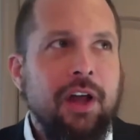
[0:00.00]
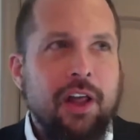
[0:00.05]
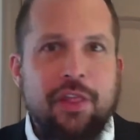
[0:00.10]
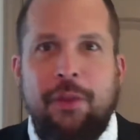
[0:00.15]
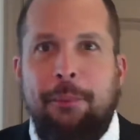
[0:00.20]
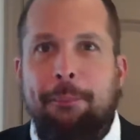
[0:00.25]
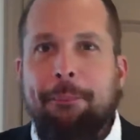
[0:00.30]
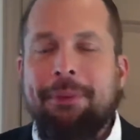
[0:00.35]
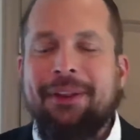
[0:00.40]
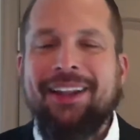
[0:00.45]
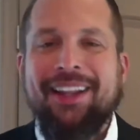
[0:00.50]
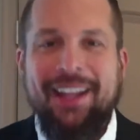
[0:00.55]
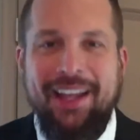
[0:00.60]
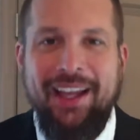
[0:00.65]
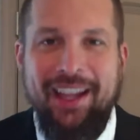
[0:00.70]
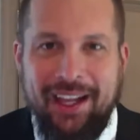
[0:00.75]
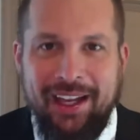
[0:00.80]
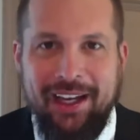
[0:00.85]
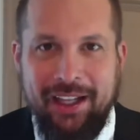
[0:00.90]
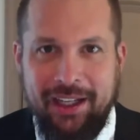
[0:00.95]
the
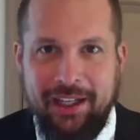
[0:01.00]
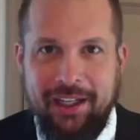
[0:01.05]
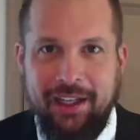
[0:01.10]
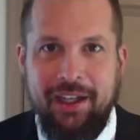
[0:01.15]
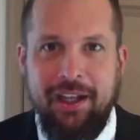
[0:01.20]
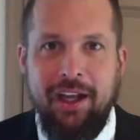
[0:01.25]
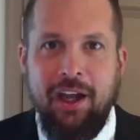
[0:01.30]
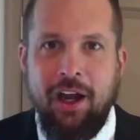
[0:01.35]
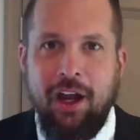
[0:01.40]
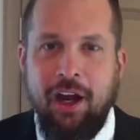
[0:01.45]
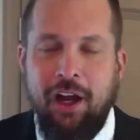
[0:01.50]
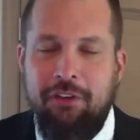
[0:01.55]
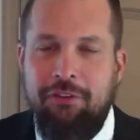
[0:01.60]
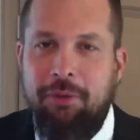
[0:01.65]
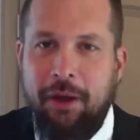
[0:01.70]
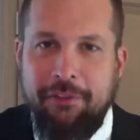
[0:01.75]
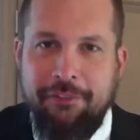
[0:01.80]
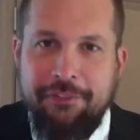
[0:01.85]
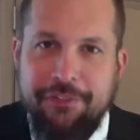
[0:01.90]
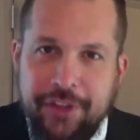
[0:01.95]
planning of
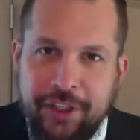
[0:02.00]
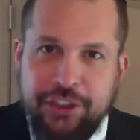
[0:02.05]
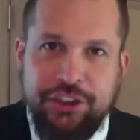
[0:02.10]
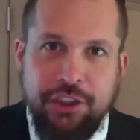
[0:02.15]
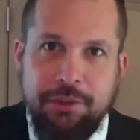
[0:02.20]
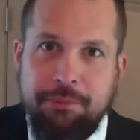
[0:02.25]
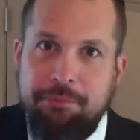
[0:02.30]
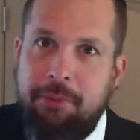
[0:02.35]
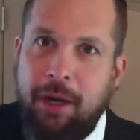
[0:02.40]
my vision,